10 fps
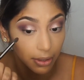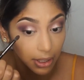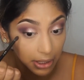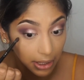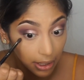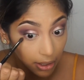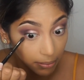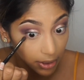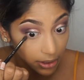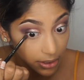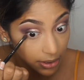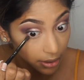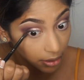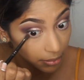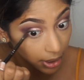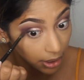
And again, I'm going to start on my